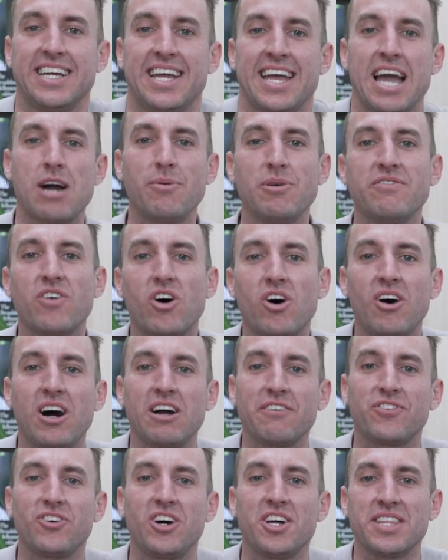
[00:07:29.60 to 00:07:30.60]
However,
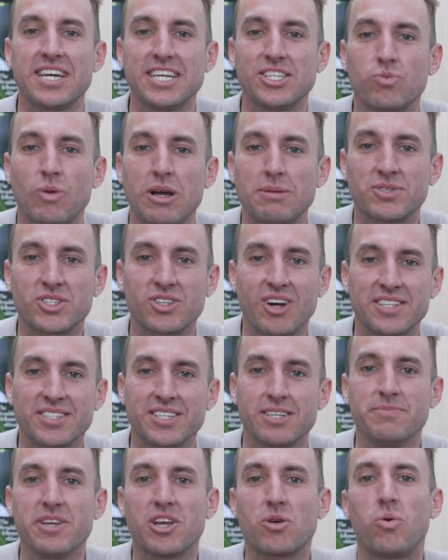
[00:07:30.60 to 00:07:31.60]
I find these websites
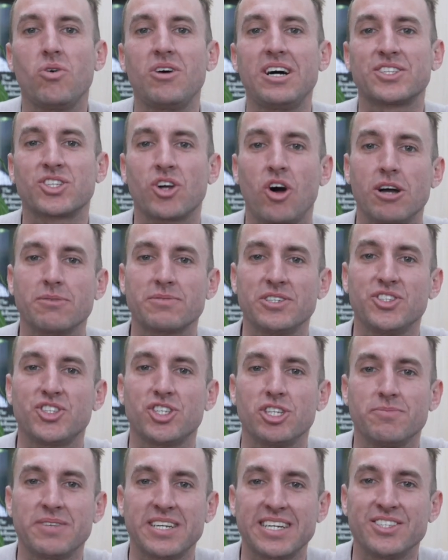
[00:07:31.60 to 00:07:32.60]
can be quite time
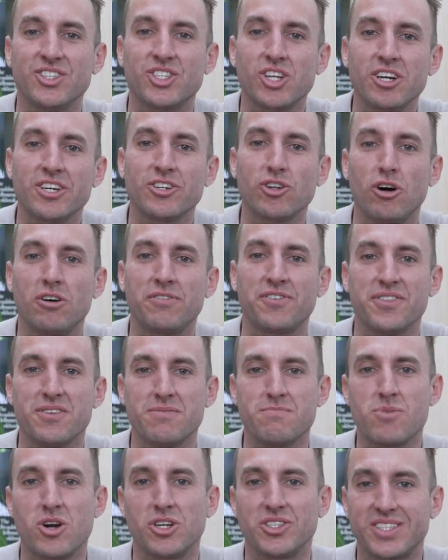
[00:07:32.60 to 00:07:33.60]
consuming and don't offer the
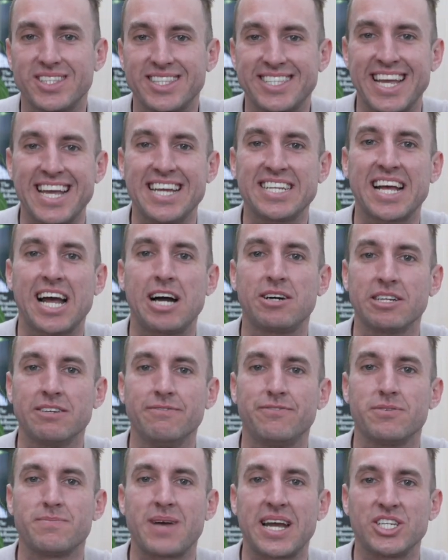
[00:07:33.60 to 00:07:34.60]
most detailed
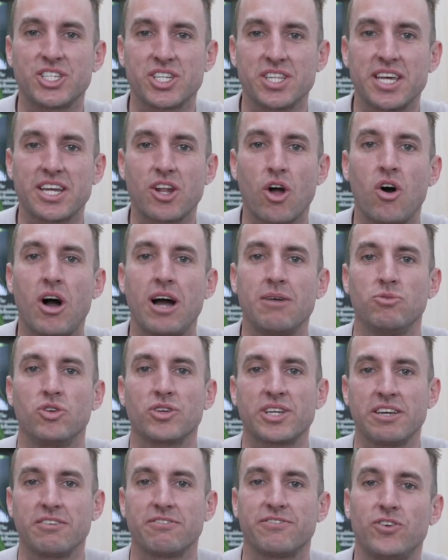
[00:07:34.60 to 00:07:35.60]
information that I'm
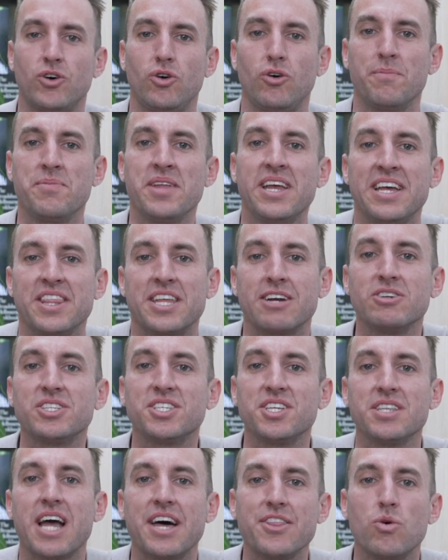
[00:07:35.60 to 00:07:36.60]
looking for. There is
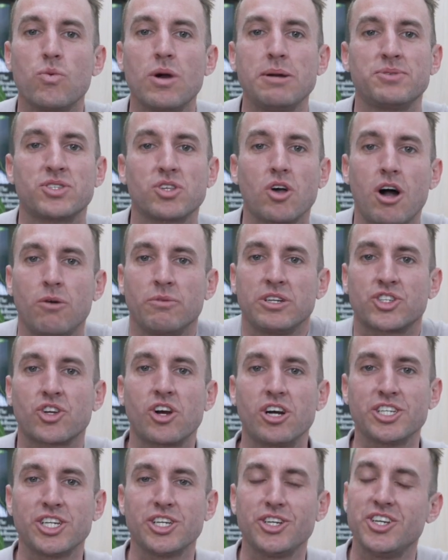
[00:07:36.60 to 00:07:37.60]
another website which
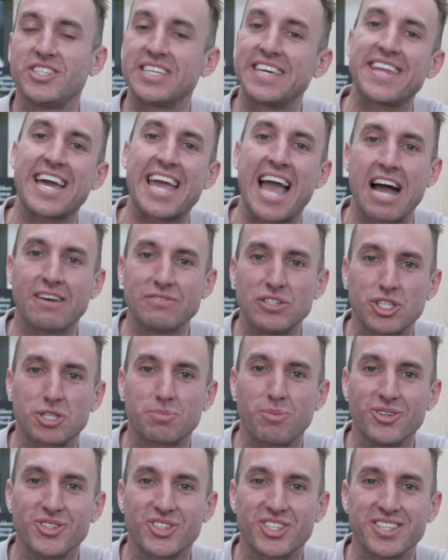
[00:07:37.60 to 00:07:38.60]
I use, and they haven't
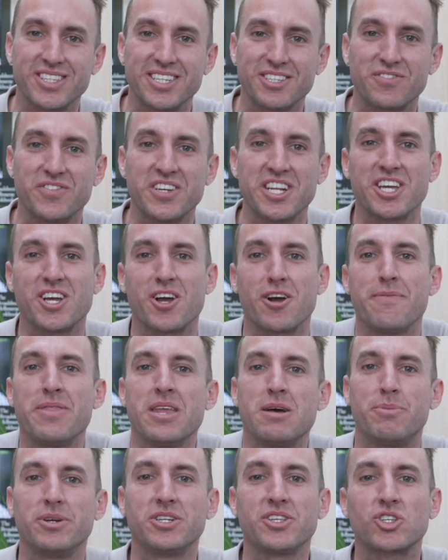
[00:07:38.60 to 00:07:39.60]
sponsored this video,
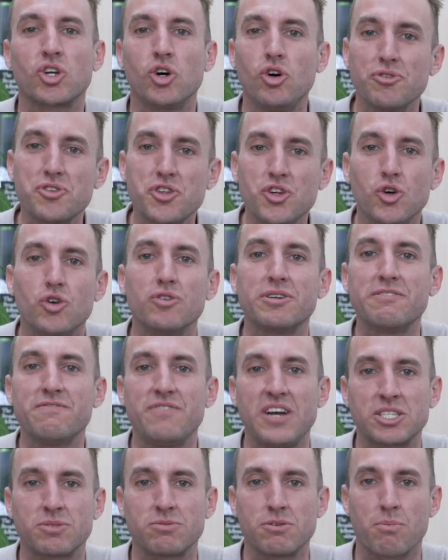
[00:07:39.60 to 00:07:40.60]
but it's called Your
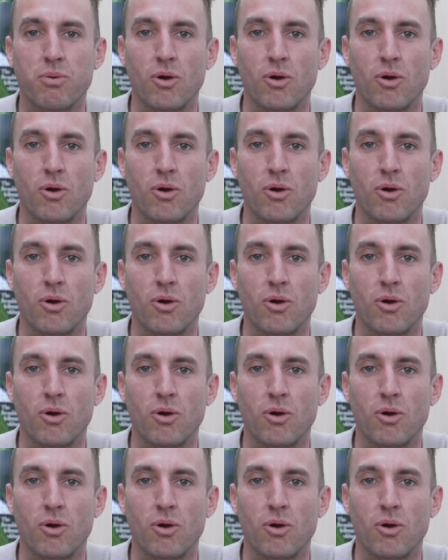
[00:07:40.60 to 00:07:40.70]
Investment